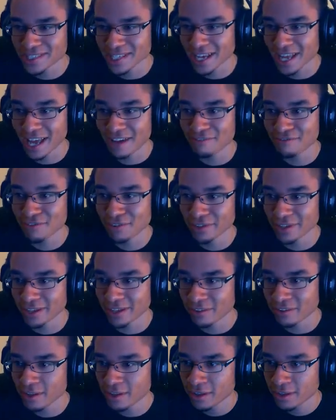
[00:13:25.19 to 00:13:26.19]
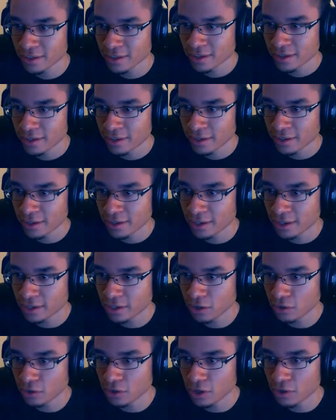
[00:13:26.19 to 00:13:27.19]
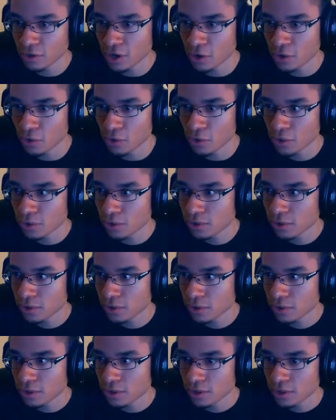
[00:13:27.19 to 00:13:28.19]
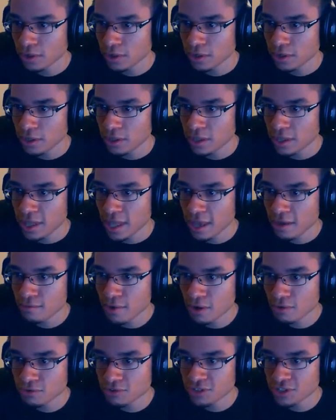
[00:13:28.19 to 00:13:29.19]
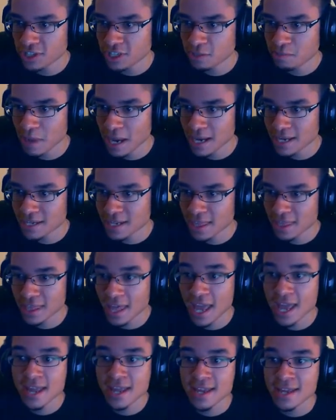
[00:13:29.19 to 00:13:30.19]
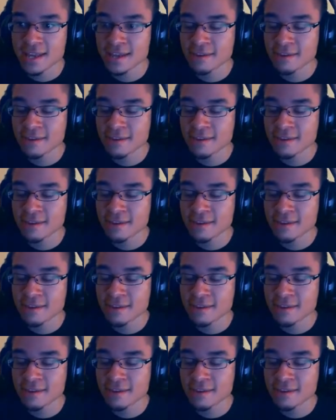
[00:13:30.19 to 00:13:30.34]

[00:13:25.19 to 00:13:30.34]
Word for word: I have full health. Go, go, go. They won't suspect a thing.